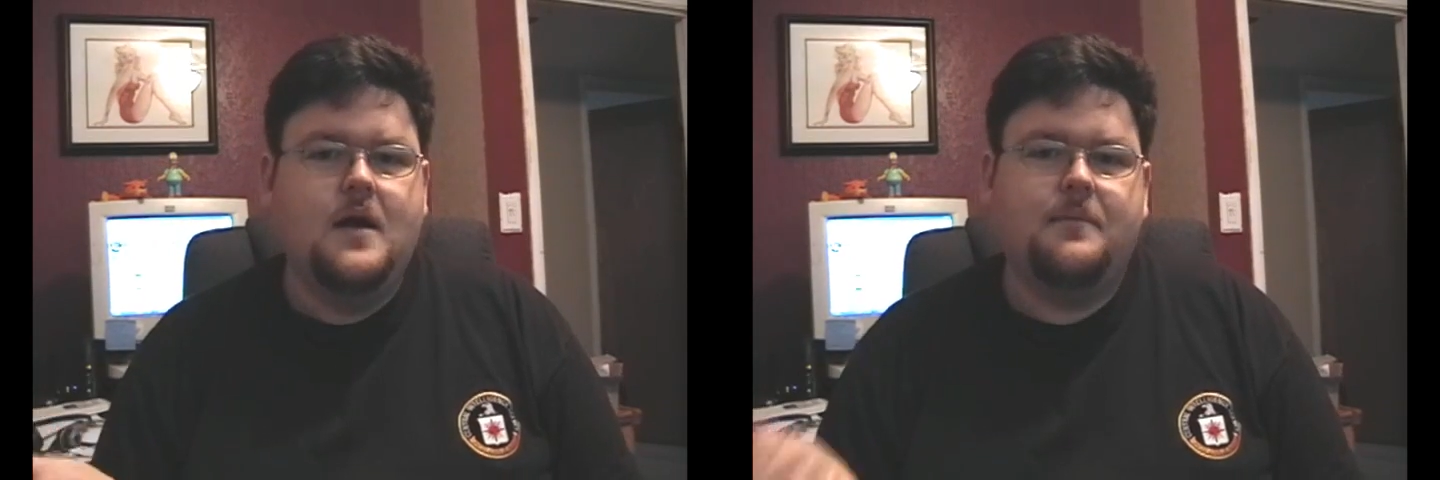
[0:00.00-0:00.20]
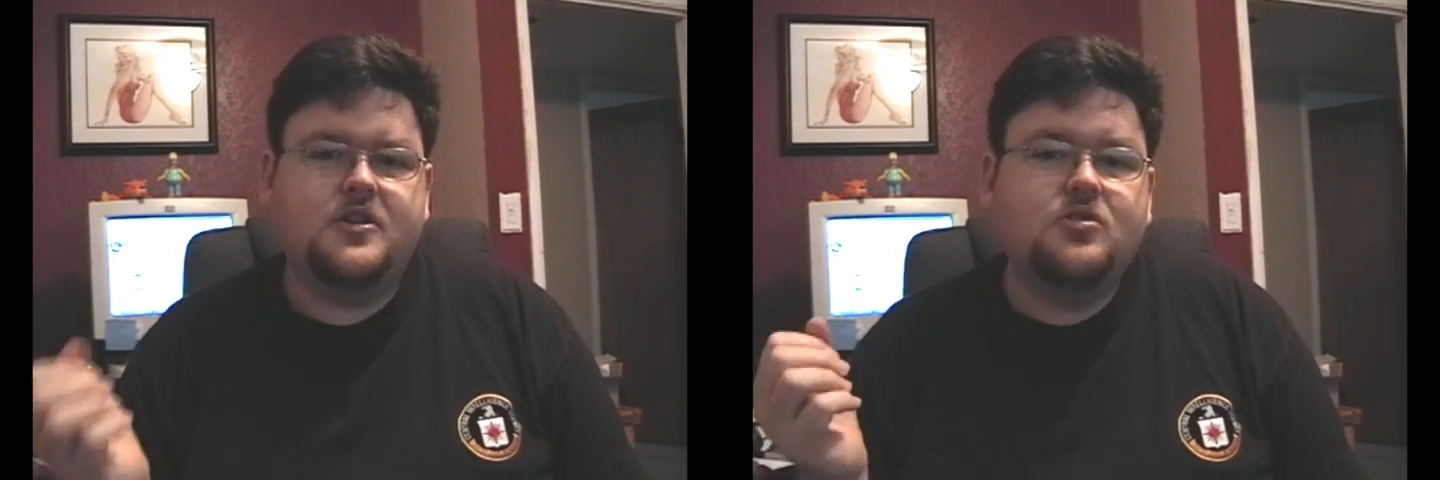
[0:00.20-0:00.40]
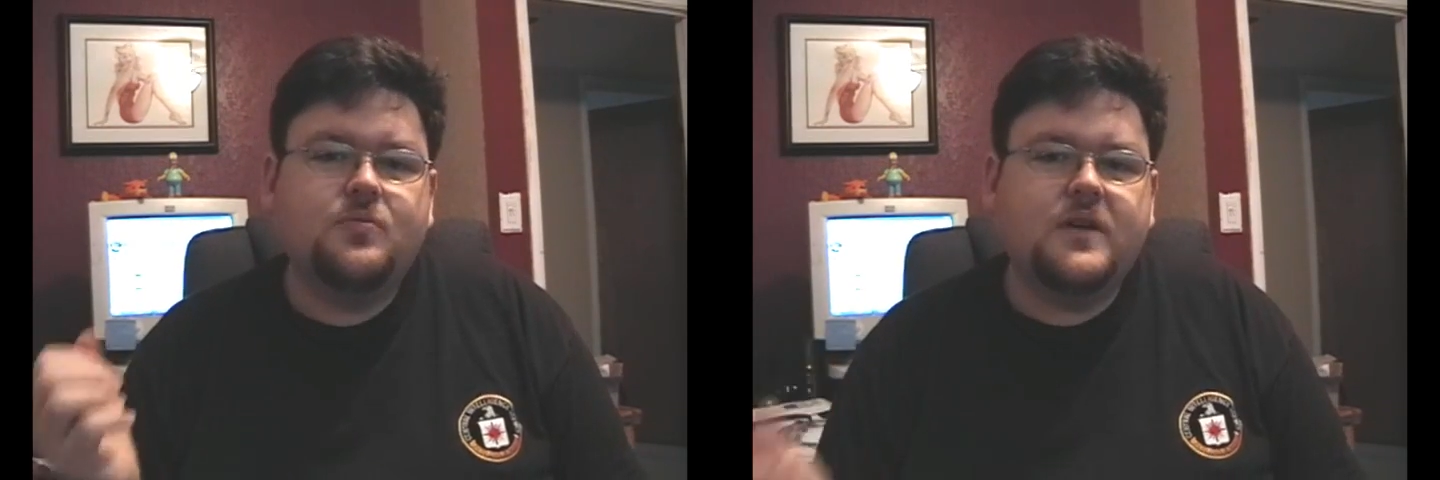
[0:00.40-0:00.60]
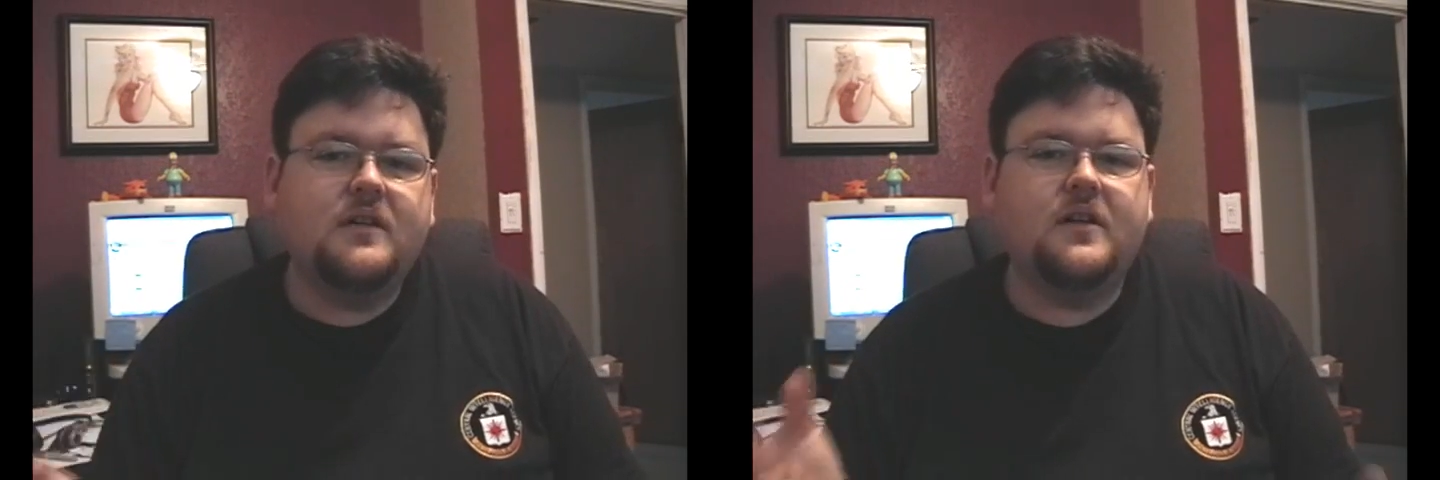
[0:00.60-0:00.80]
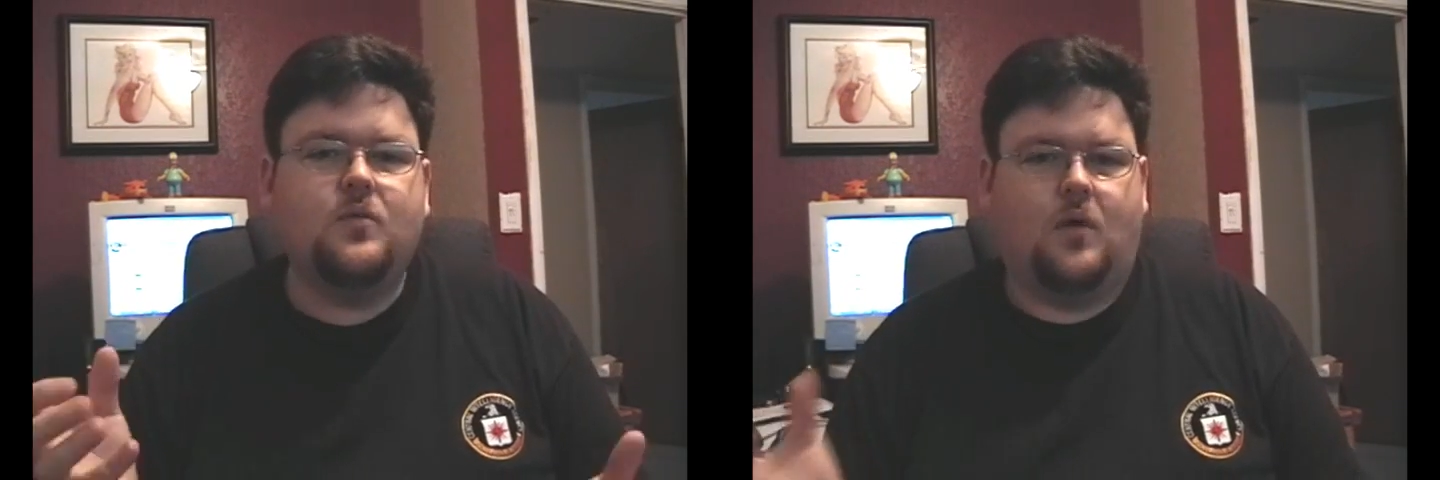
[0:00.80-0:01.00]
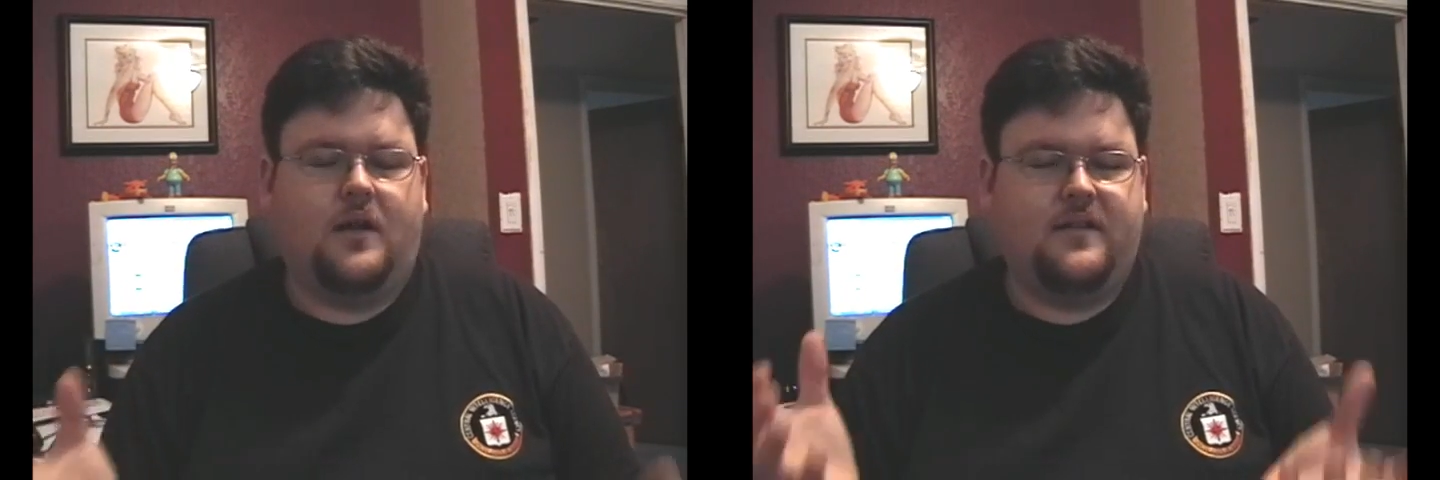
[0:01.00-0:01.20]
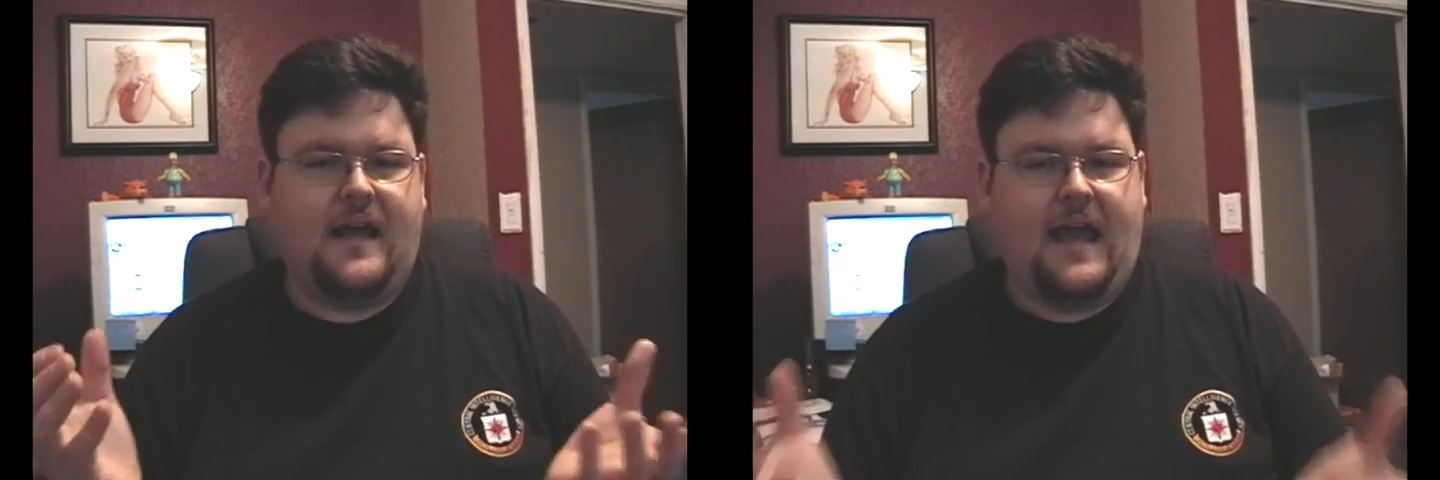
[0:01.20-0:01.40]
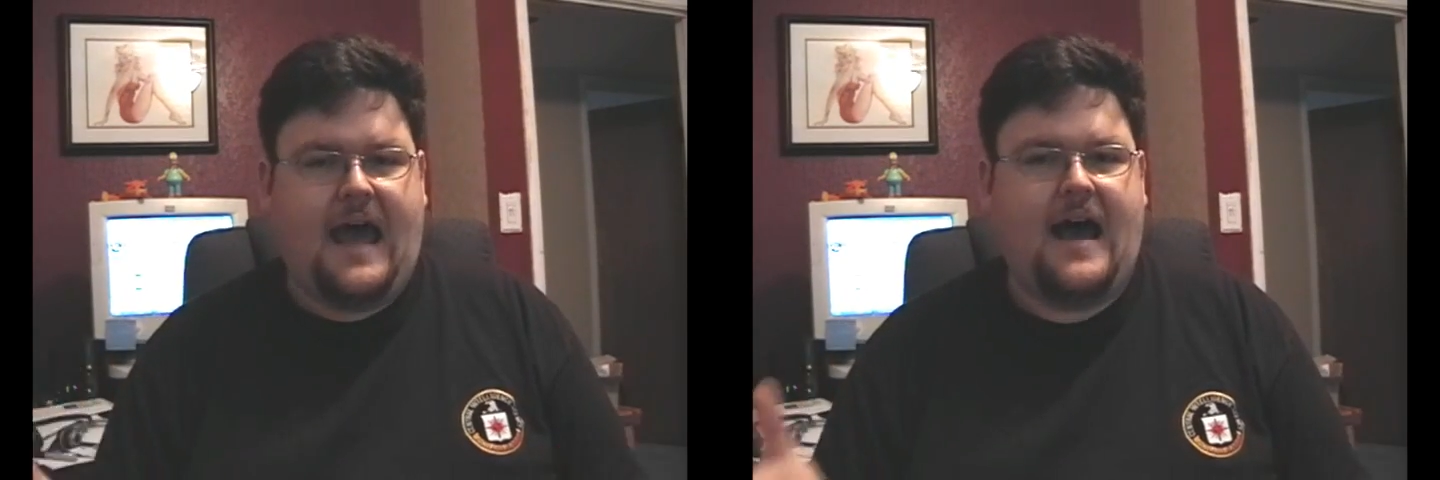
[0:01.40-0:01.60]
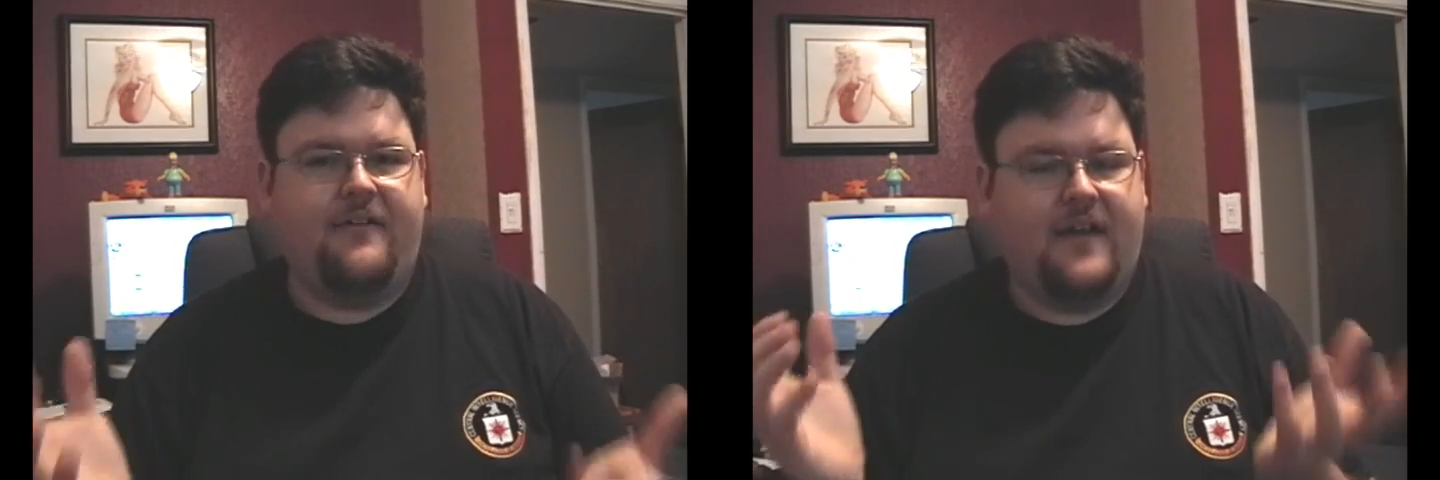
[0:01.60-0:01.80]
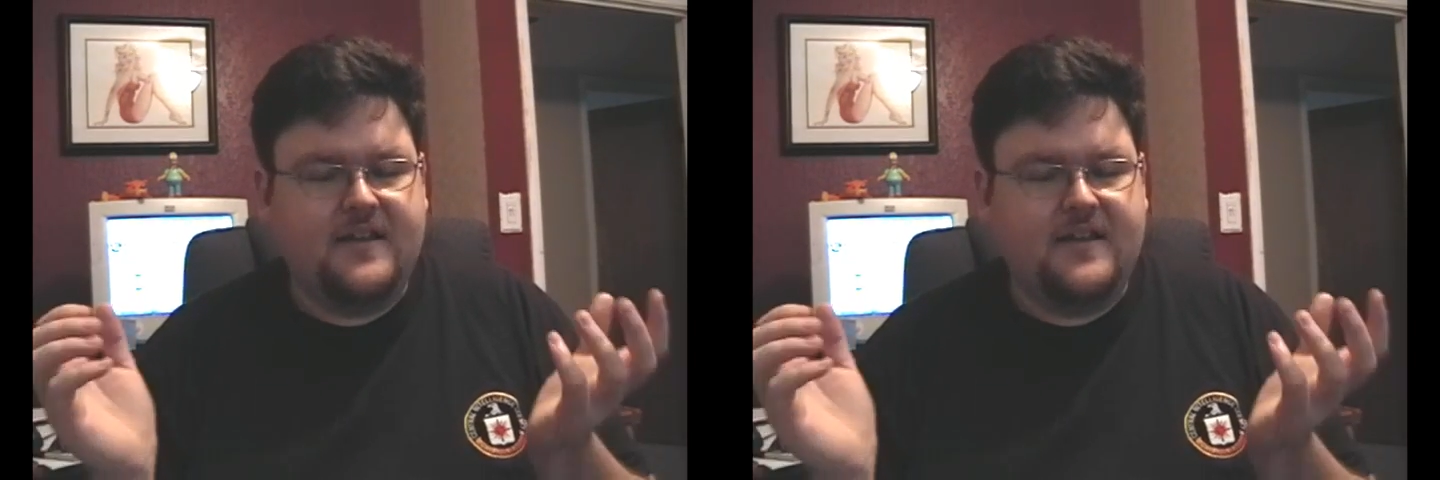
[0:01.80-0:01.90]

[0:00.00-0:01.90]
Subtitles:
but you really want it to have